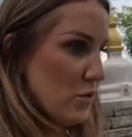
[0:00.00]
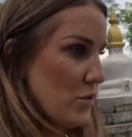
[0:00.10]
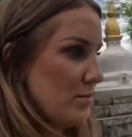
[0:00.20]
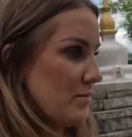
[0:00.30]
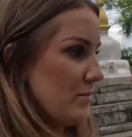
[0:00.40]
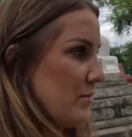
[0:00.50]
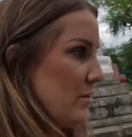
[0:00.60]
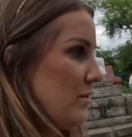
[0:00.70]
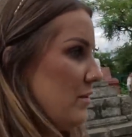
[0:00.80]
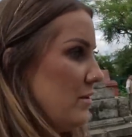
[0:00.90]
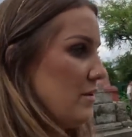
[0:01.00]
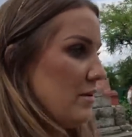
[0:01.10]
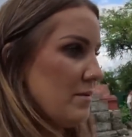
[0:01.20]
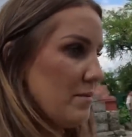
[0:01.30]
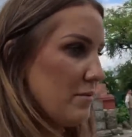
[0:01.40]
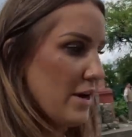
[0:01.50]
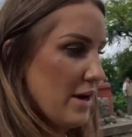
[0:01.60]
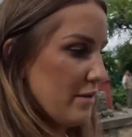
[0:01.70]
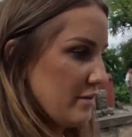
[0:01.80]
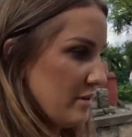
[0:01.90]
Woo. Right
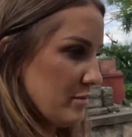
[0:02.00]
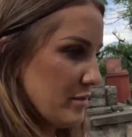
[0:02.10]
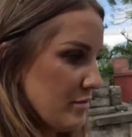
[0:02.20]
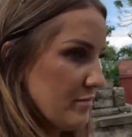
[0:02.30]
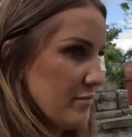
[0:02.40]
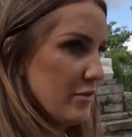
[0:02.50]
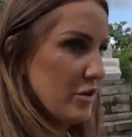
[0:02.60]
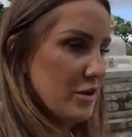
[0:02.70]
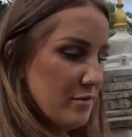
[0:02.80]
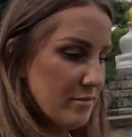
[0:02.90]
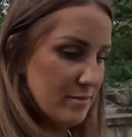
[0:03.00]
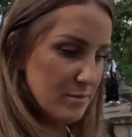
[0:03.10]
here, this seems good.